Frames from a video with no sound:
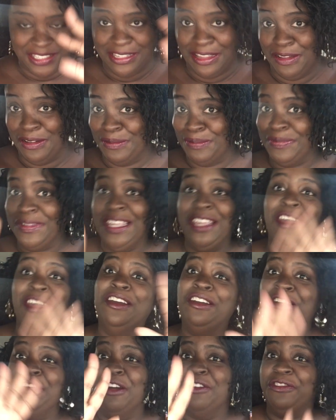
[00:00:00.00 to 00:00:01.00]
So
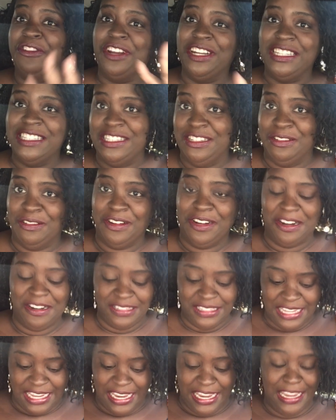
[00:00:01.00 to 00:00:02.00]
girlfriend is doing her
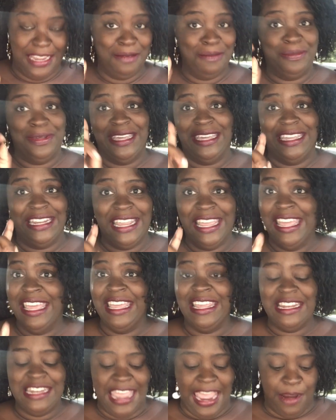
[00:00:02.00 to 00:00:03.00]
thing, but
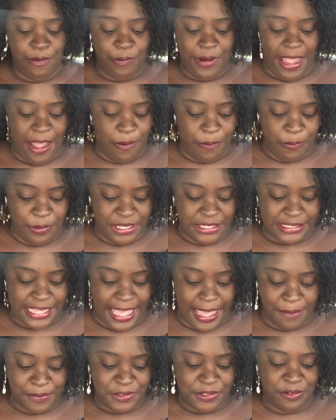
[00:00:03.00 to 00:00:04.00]
that route was
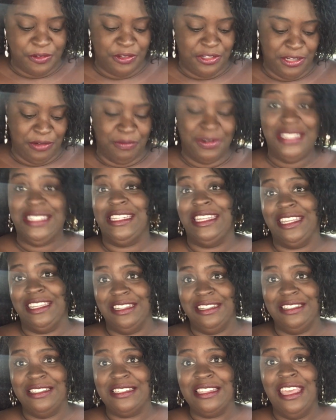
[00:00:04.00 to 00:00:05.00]
absolutely
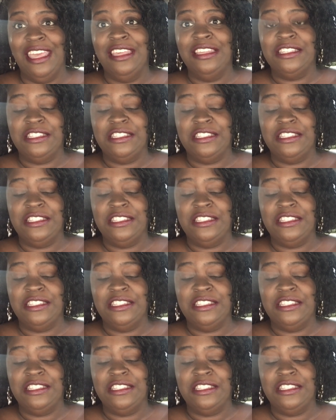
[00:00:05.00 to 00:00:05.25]
ridiculous.